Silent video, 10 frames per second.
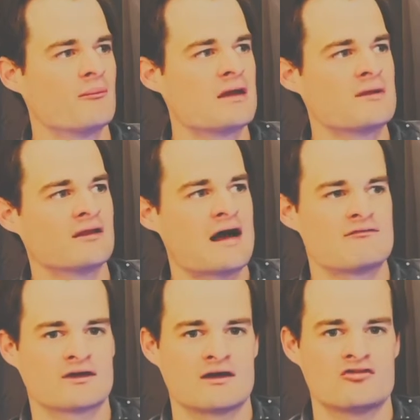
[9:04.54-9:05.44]
may be
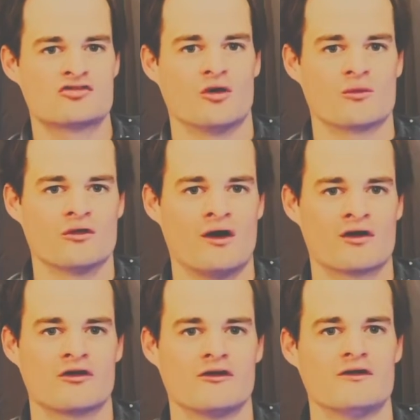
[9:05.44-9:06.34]
laughing at a joke
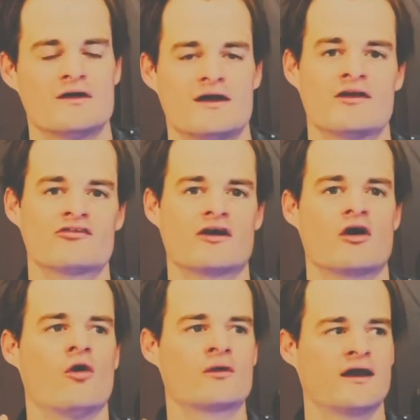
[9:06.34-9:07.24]
longer, it's
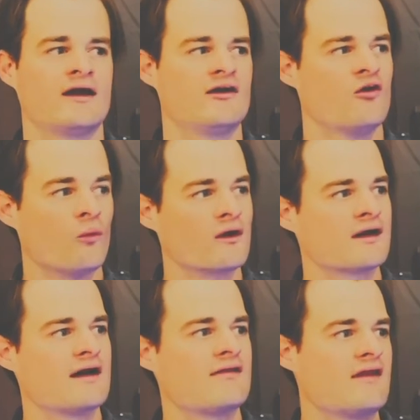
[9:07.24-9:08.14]
like, okay, what
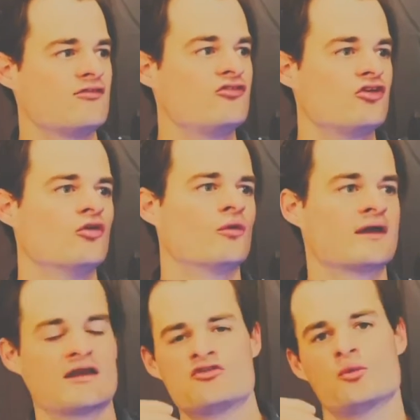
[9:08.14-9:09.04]
can I then do?
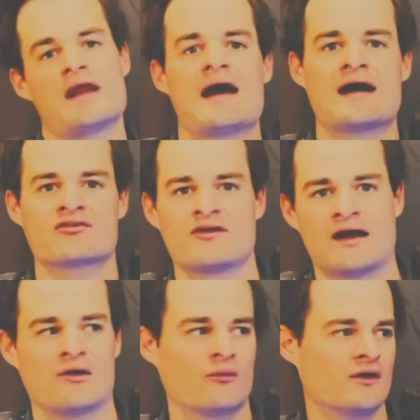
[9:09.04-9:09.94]
Can I do an act
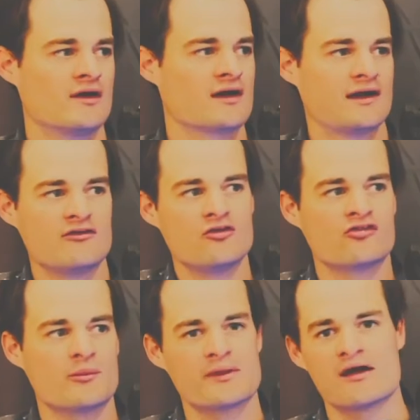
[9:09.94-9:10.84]
out? Can I do
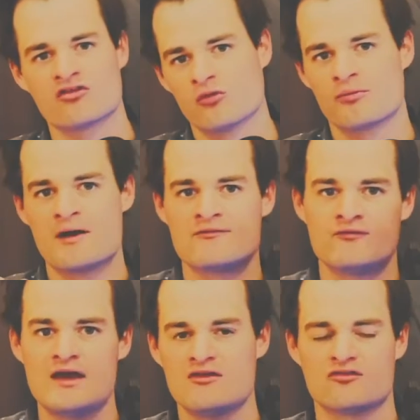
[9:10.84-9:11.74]
something else with my
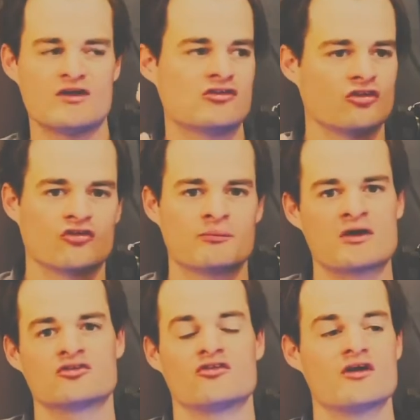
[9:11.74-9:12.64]
face, facial
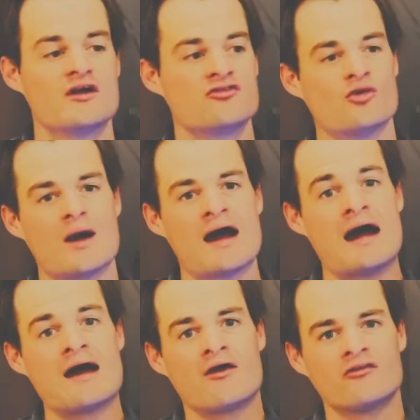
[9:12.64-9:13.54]
expressions to
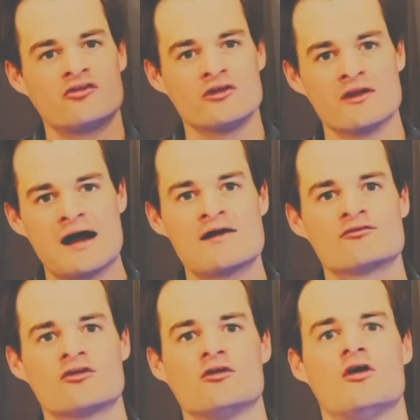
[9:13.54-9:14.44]
add on to the
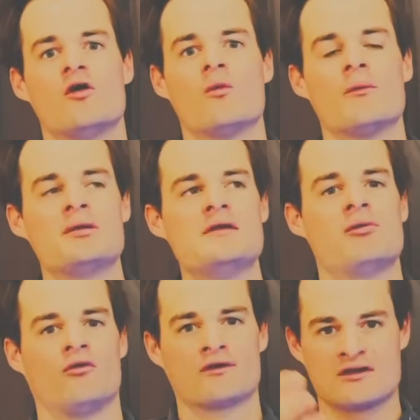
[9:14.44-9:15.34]
laughter while
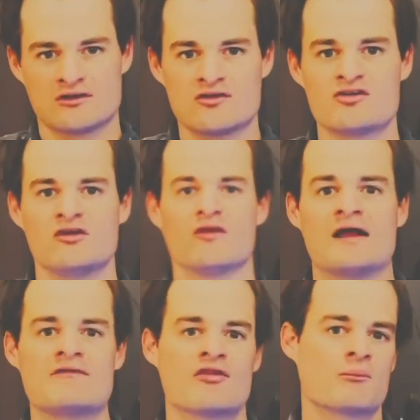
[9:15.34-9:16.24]
people can continue to
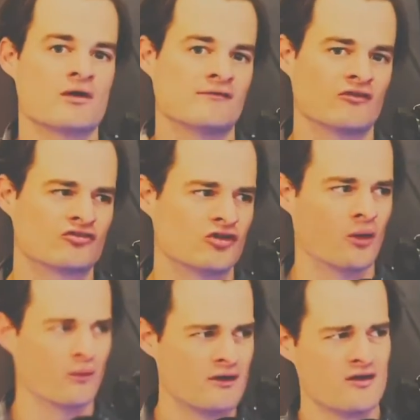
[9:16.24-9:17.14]
laugh at the previous
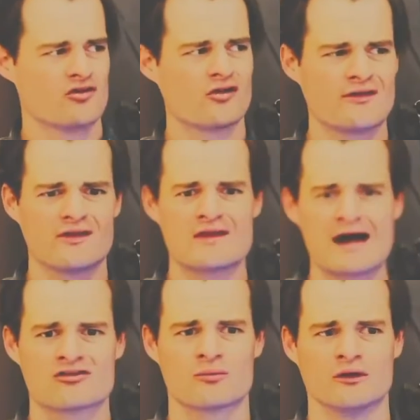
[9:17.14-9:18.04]
joke? So I think
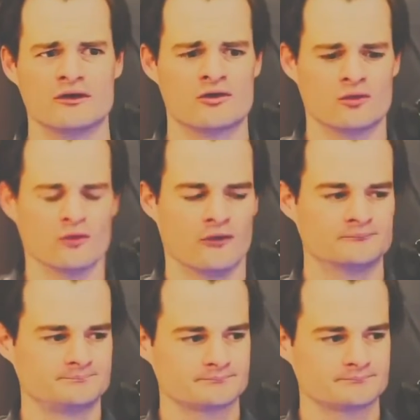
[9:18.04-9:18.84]
that's really cool.